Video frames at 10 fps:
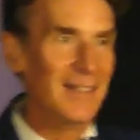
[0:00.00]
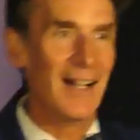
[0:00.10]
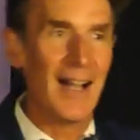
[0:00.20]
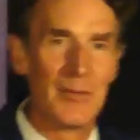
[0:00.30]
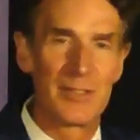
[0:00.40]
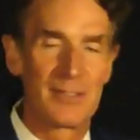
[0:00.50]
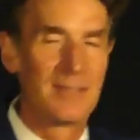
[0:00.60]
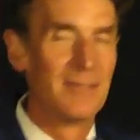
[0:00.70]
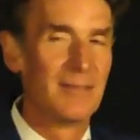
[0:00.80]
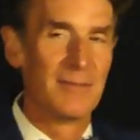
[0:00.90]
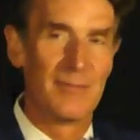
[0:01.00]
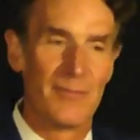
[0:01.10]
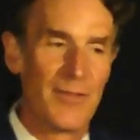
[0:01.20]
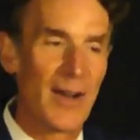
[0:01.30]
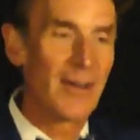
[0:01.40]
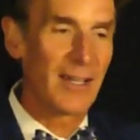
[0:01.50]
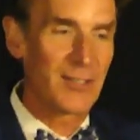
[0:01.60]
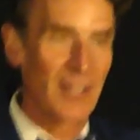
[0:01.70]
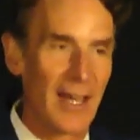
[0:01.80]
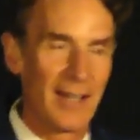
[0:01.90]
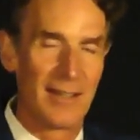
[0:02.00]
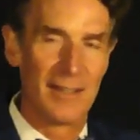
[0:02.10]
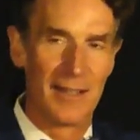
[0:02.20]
I was very excited.